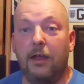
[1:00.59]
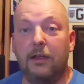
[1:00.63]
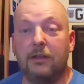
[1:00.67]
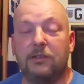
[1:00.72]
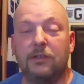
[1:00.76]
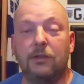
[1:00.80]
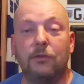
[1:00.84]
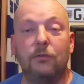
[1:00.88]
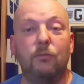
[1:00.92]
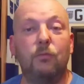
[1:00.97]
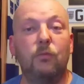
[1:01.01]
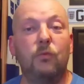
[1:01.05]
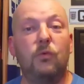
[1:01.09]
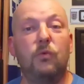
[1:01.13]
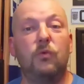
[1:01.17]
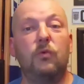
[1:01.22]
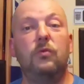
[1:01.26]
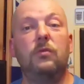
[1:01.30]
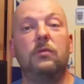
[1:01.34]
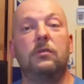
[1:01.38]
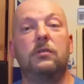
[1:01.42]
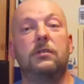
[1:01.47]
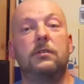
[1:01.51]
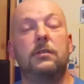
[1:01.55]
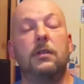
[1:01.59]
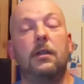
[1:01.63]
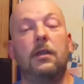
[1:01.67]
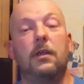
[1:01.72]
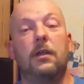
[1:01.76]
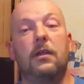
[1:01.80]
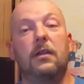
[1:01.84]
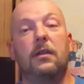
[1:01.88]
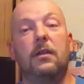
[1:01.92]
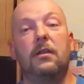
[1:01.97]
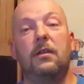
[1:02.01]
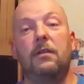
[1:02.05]
So the walks,
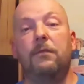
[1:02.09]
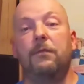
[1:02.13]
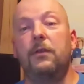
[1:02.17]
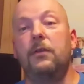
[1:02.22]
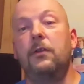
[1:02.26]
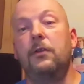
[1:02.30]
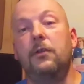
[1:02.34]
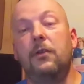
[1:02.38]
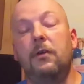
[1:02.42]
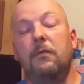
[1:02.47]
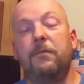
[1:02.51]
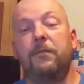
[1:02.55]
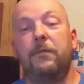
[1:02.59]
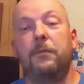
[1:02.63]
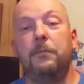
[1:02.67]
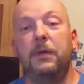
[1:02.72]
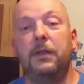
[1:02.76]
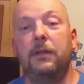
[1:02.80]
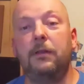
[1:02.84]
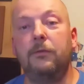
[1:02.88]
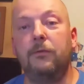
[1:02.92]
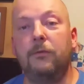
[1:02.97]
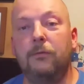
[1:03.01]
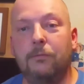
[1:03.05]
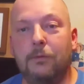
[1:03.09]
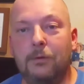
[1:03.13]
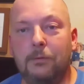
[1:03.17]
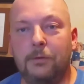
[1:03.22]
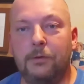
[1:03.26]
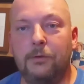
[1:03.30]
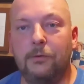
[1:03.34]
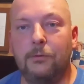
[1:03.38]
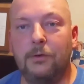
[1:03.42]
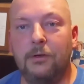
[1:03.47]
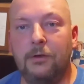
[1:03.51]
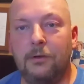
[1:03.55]
if you're not familiar with what we're
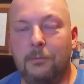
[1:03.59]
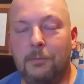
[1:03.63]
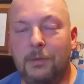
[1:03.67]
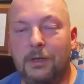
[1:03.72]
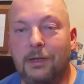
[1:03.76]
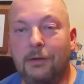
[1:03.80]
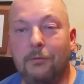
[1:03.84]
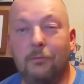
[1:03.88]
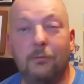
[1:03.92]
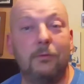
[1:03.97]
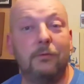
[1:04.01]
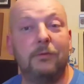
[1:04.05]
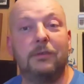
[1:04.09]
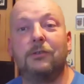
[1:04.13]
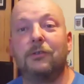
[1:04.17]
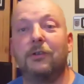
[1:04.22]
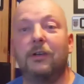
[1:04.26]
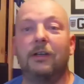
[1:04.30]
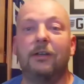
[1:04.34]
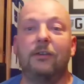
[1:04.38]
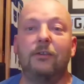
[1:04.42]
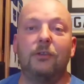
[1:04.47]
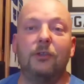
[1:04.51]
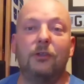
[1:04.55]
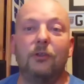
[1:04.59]
doing at the minute, what we're trying to